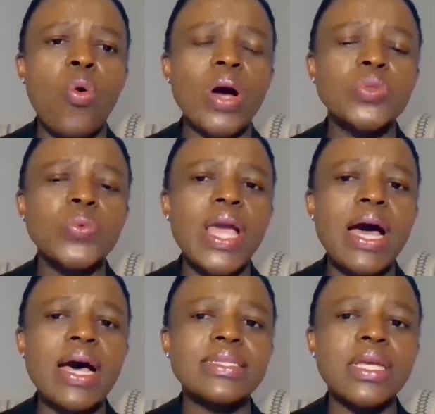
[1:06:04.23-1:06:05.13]
What we
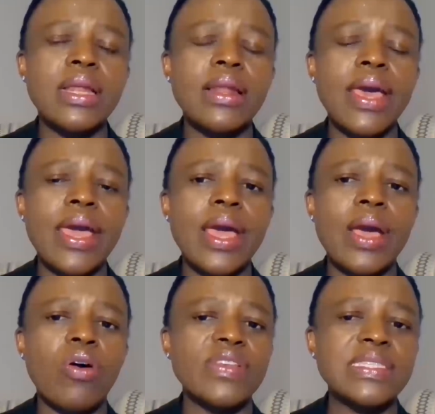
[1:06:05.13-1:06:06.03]
are still
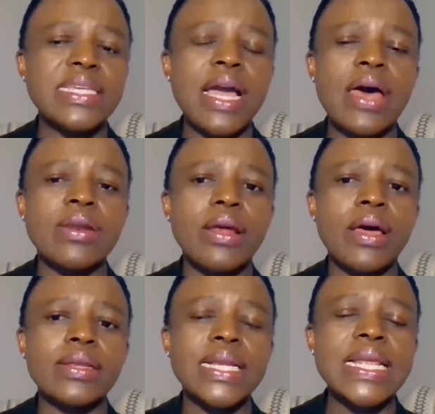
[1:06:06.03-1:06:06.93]
obviously
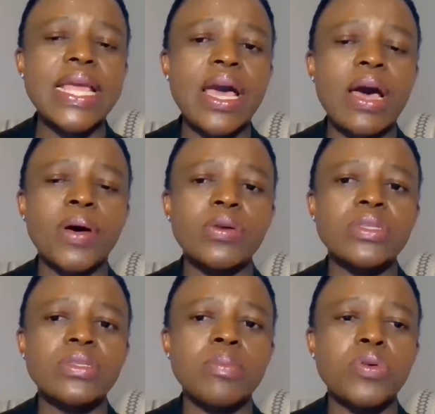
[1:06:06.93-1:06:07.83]
unclear
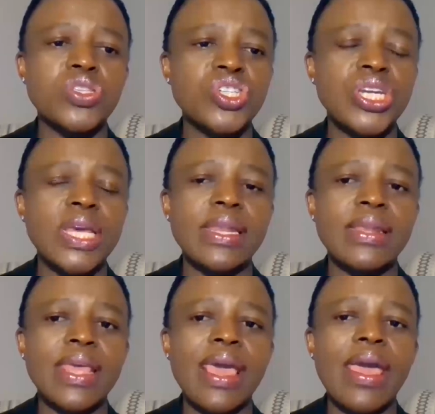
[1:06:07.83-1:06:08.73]
about is the positioning
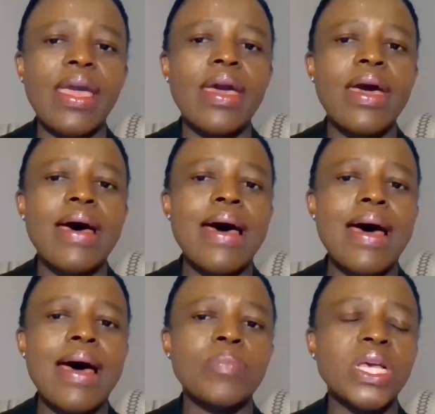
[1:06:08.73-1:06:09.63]
of care,
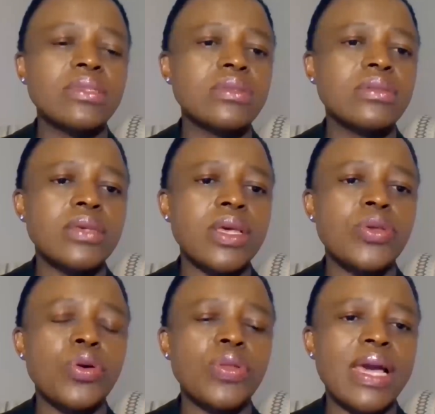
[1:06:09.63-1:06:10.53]
as
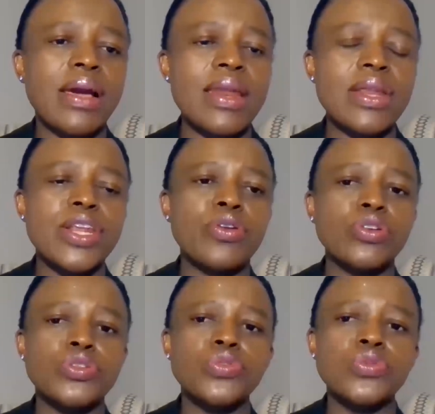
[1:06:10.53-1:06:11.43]
you know, they are currently
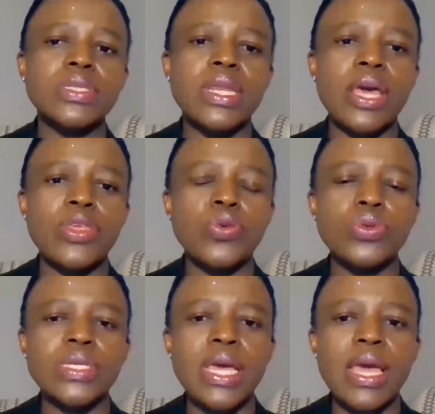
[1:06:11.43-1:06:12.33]
not used in
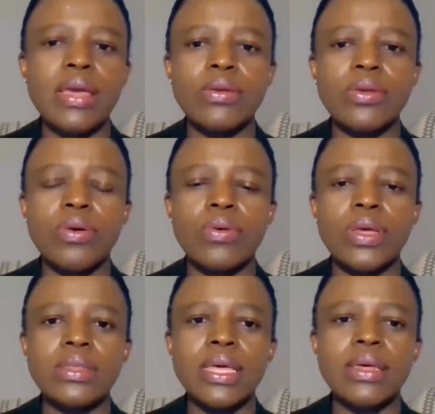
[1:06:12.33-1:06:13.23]
acute, you know,
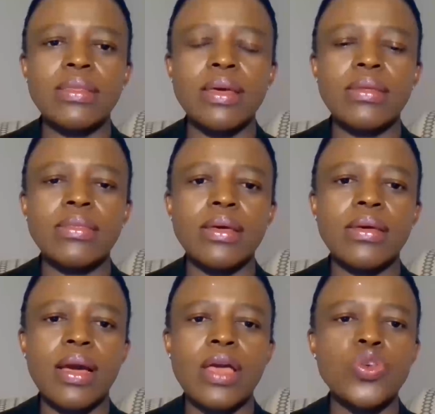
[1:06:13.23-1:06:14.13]
in the
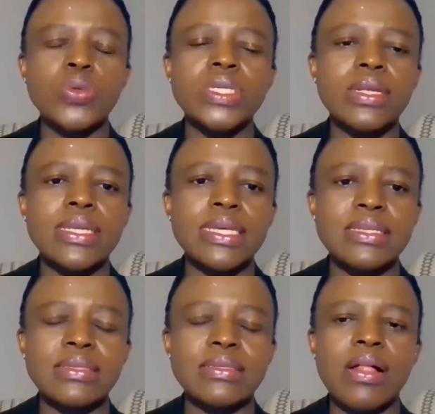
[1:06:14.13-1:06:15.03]
acute
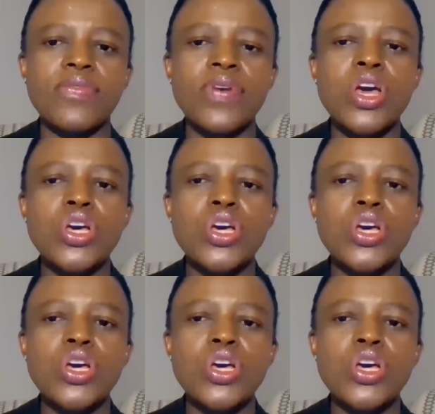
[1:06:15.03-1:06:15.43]
illness itself.